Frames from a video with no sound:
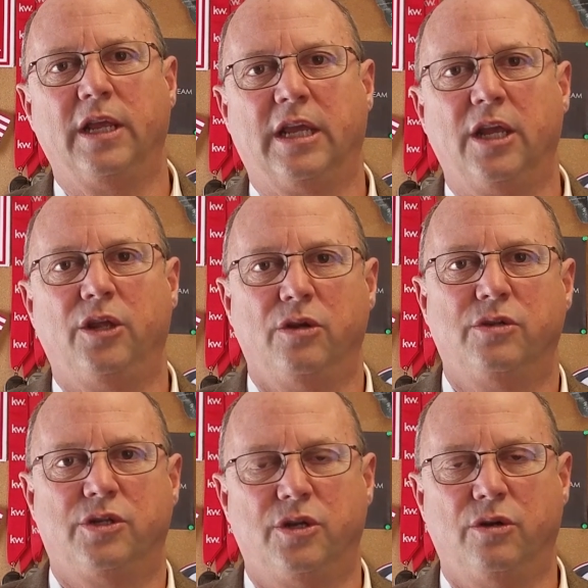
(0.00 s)
get
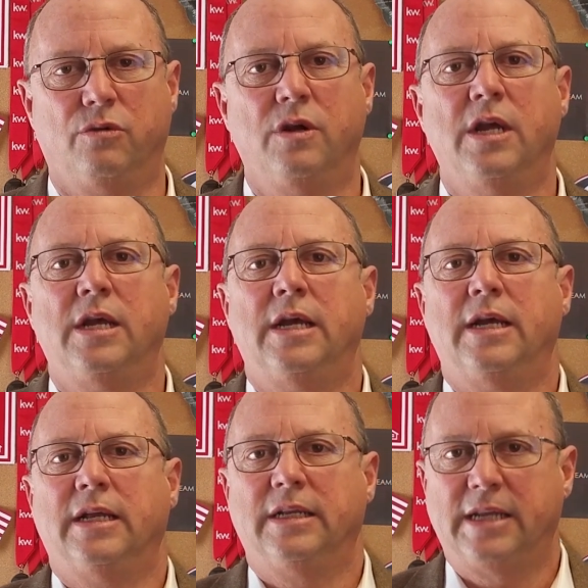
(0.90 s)
used to
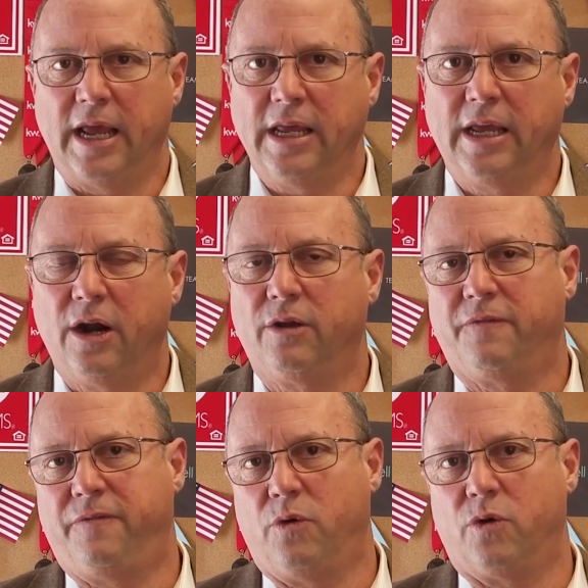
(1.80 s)
taking care of the
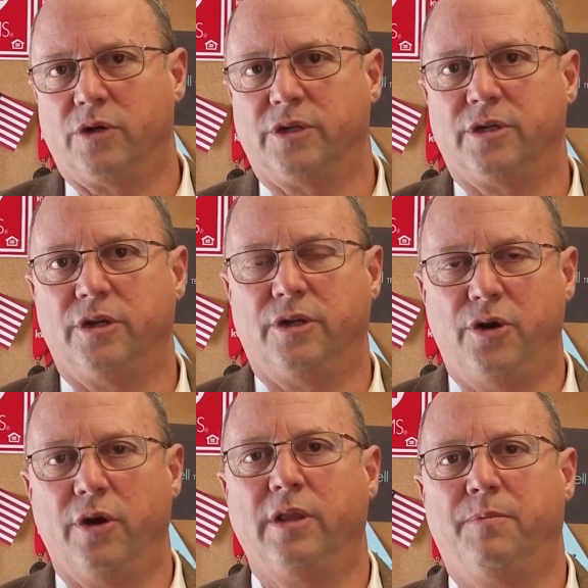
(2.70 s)
floors
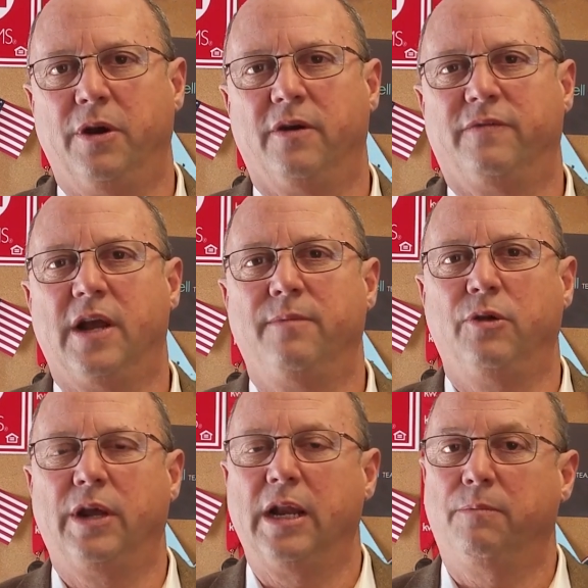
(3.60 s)
during the period of time
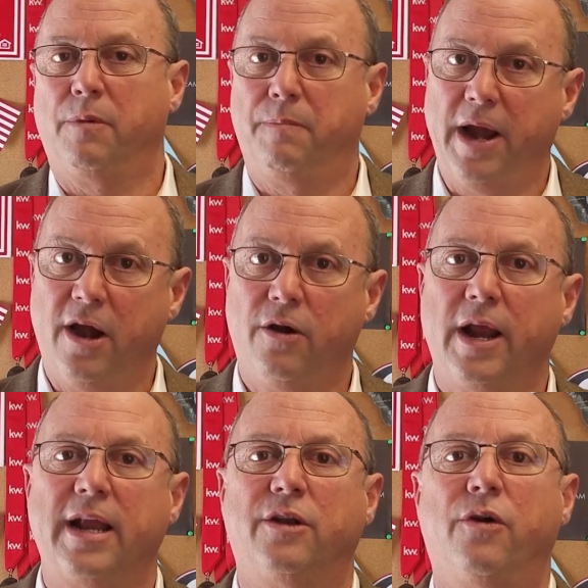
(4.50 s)
you're getting prepared
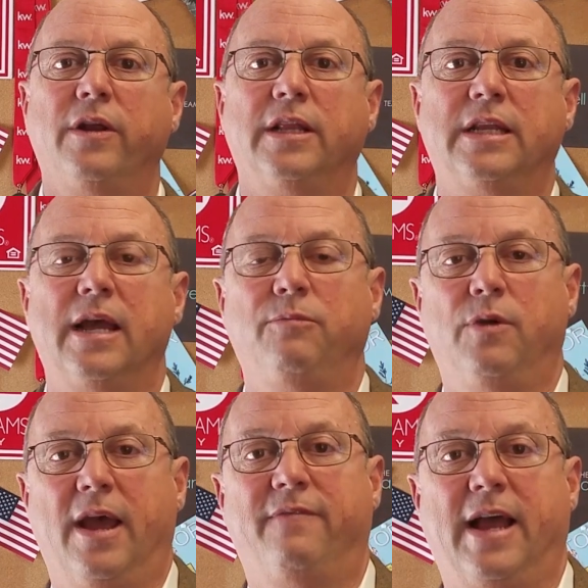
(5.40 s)
and during the time you
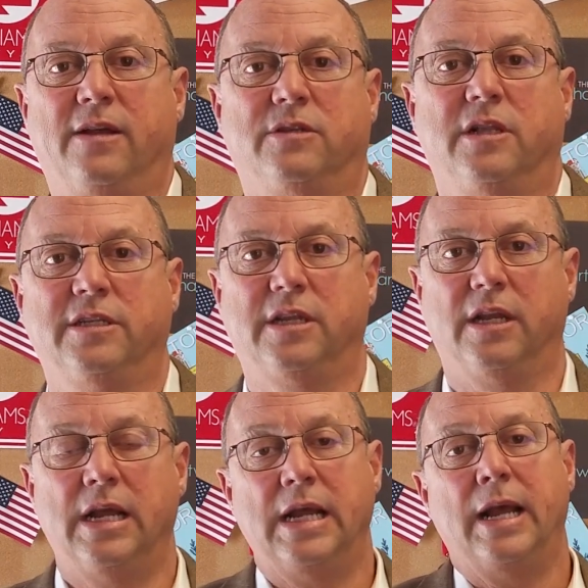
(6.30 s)
have the house listed.
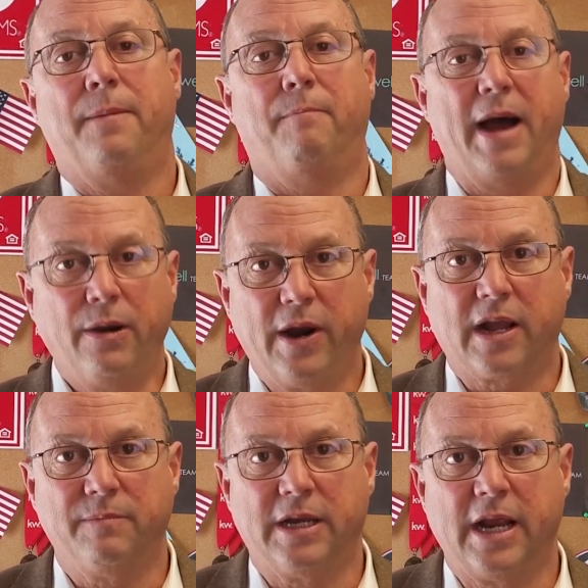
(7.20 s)
My
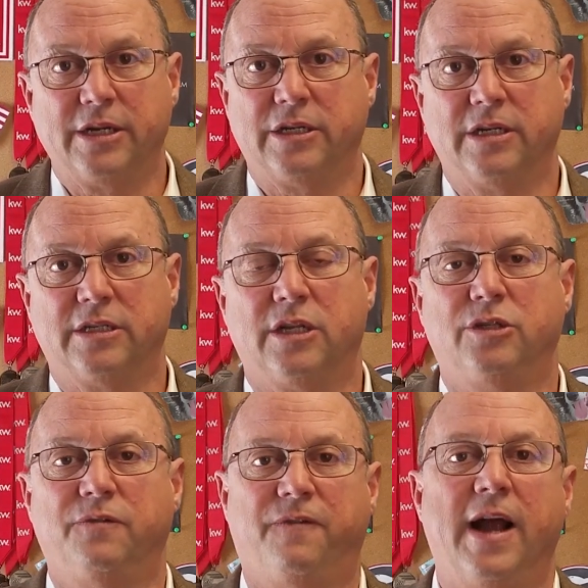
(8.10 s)
recommendation is
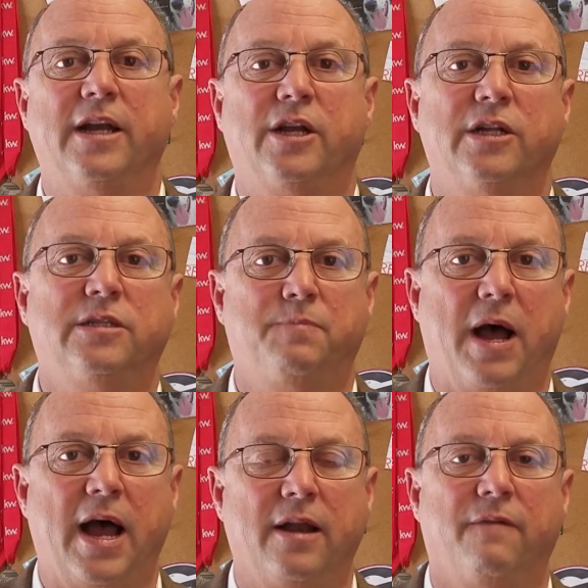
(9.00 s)
that you find a good
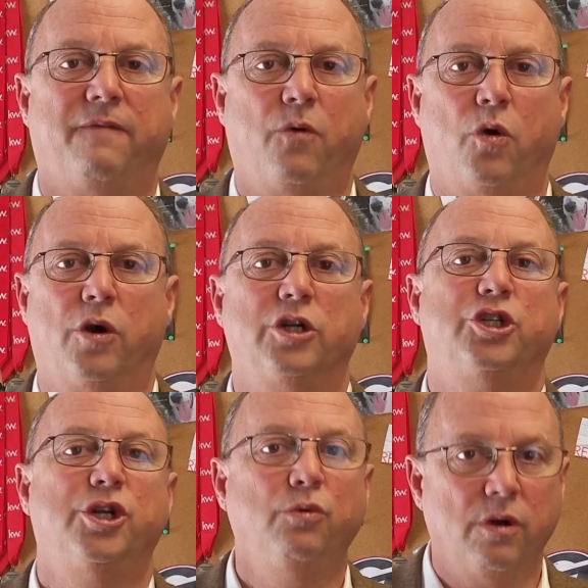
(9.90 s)
spot for
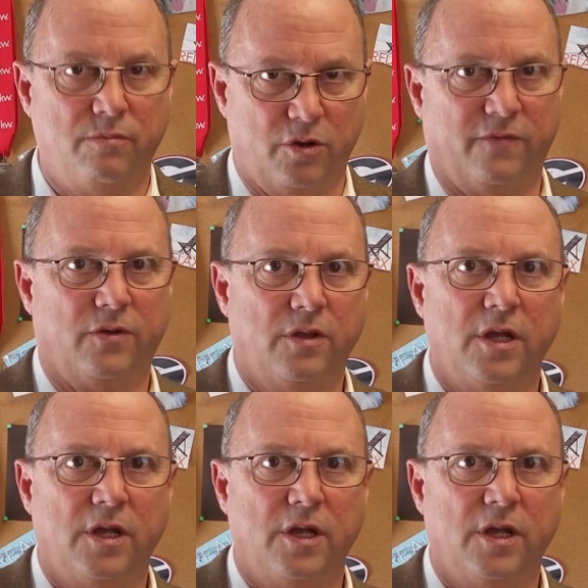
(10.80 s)
shoe removal